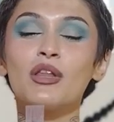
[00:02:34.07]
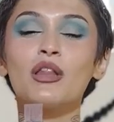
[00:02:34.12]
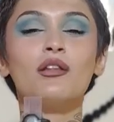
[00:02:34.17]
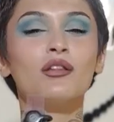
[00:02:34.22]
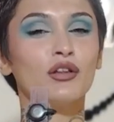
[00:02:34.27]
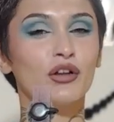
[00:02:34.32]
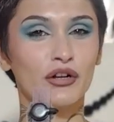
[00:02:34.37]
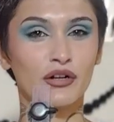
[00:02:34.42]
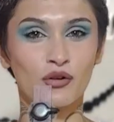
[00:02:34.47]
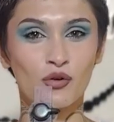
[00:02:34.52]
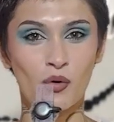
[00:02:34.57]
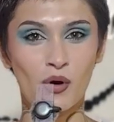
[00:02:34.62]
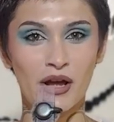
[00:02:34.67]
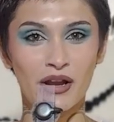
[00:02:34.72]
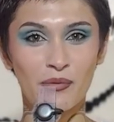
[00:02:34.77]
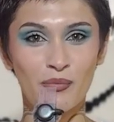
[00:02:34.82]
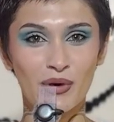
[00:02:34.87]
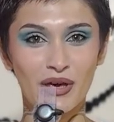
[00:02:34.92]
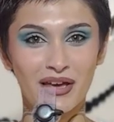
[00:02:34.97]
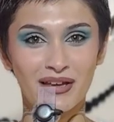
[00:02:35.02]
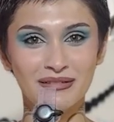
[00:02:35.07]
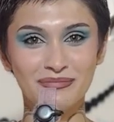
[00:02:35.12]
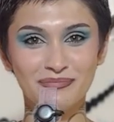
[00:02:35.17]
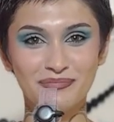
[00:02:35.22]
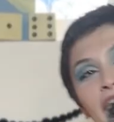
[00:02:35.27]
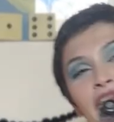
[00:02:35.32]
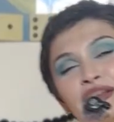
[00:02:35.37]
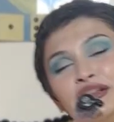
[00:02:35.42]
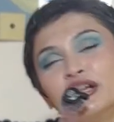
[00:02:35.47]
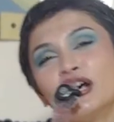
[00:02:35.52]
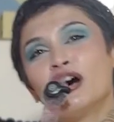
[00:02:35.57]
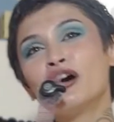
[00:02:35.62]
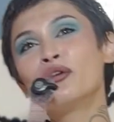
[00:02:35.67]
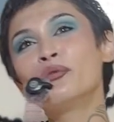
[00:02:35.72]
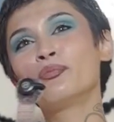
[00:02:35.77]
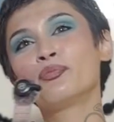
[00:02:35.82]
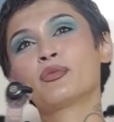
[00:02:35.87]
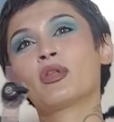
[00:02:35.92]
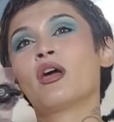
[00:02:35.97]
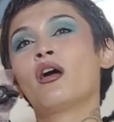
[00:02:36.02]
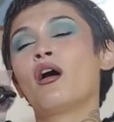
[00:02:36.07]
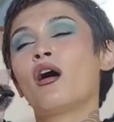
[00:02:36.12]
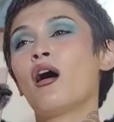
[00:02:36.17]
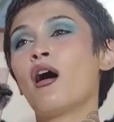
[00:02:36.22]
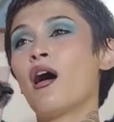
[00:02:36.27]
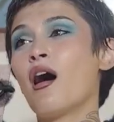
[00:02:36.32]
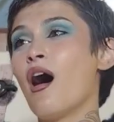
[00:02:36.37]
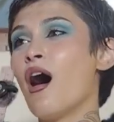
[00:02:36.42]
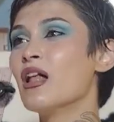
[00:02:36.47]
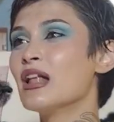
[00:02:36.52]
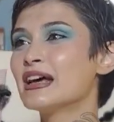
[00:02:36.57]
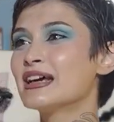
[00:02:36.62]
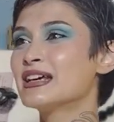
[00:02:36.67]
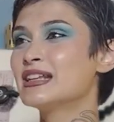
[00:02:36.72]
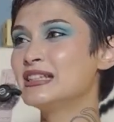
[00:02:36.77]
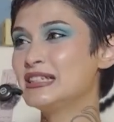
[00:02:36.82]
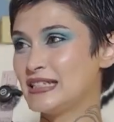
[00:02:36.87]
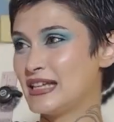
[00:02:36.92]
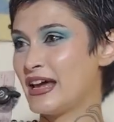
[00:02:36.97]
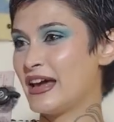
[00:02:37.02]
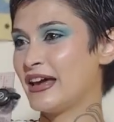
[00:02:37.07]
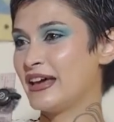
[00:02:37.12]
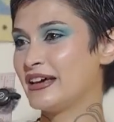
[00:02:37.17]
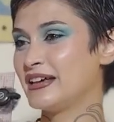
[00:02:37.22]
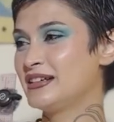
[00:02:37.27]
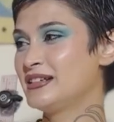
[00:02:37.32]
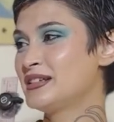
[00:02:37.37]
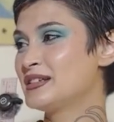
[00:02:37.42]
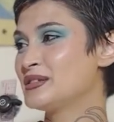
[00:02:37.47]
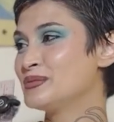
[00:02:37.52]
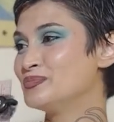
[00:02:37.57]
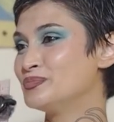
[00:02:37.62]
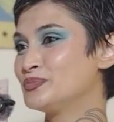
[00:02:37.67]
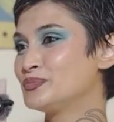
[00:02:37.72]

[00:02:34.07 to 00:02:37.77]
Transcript: learn quite a bit. And you know, all I can say is,